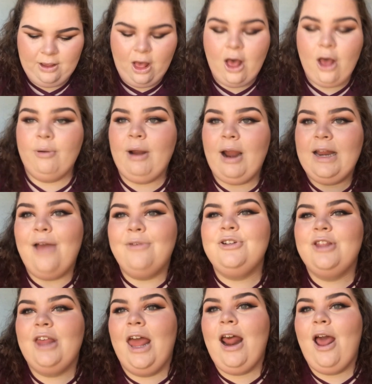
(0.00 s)
Alright, after
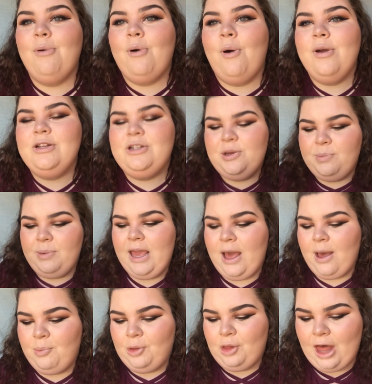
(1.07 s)
that, I'm going to be
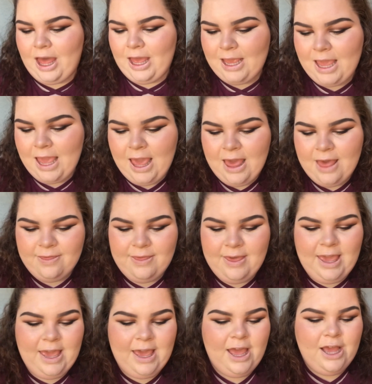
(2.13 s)
applying
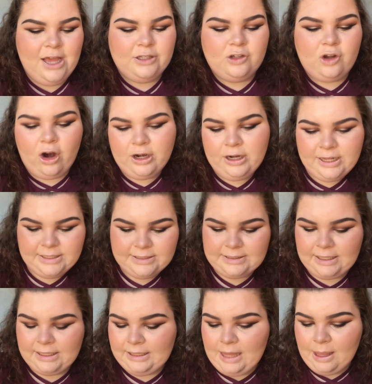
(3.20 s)
the Tarteist
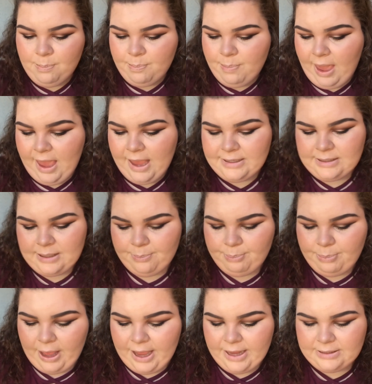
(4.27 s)
Lip Paint
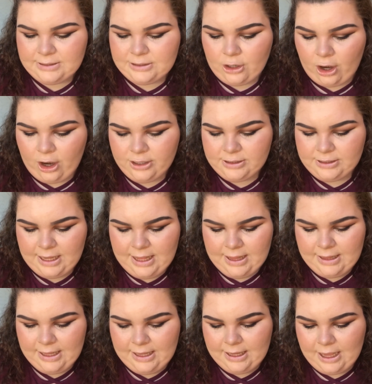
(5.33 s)
by Tarte in
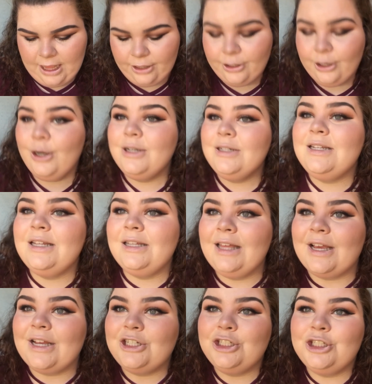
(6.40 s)
the color
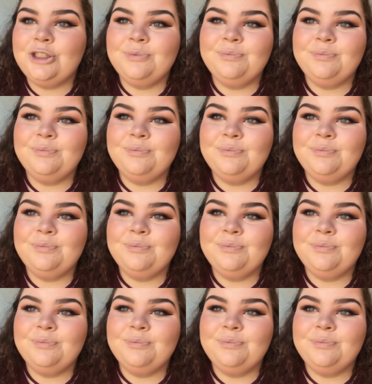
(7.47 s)
Delish.